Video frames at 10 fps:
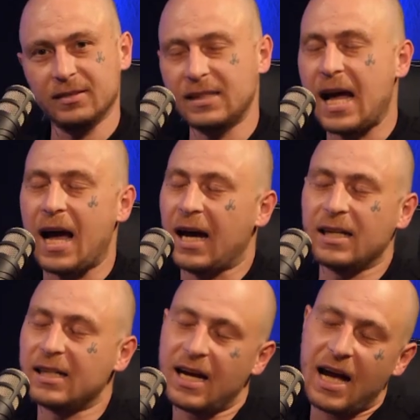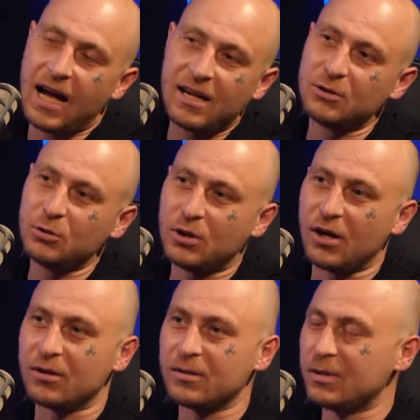nah, I don't do
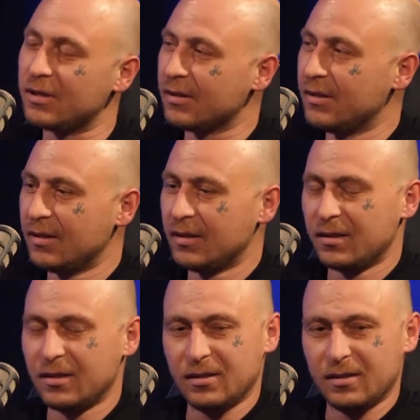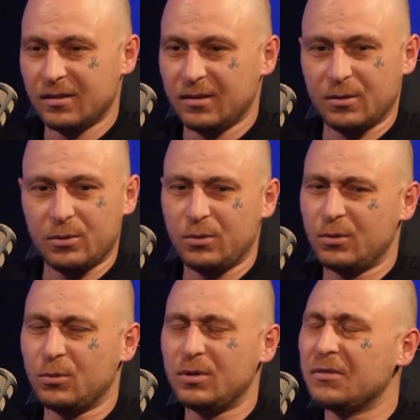coke. I'm like,
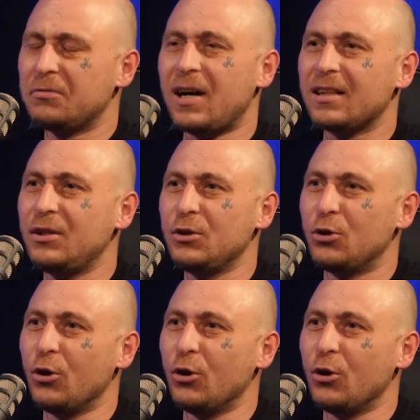what the fuck do you